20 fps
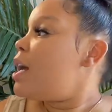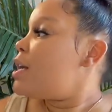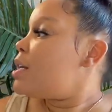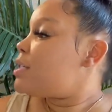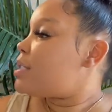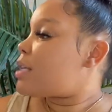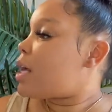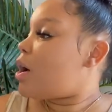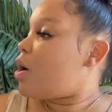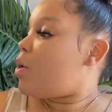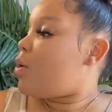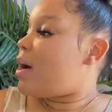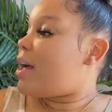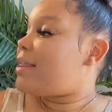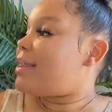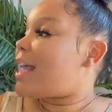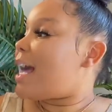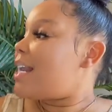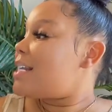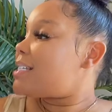So
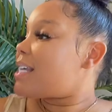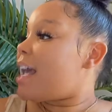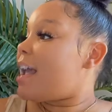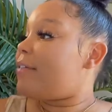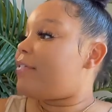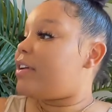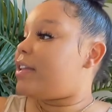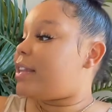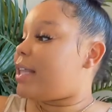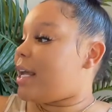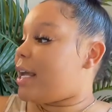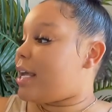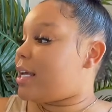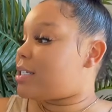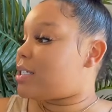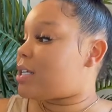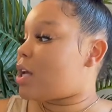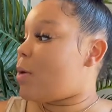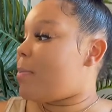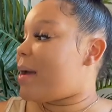that is everything.
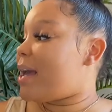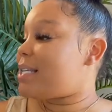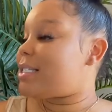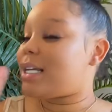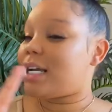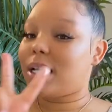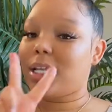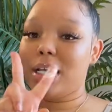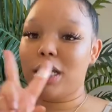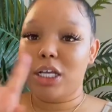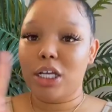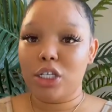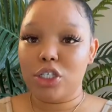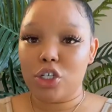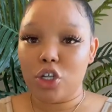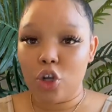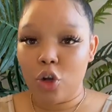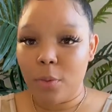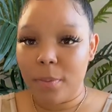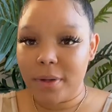So basically
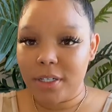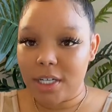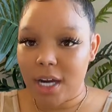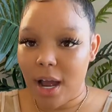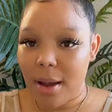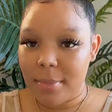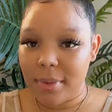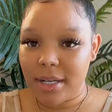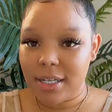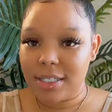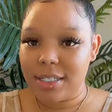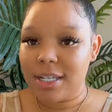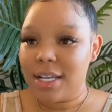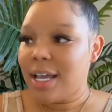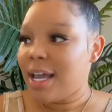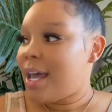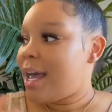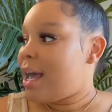2 pajamas,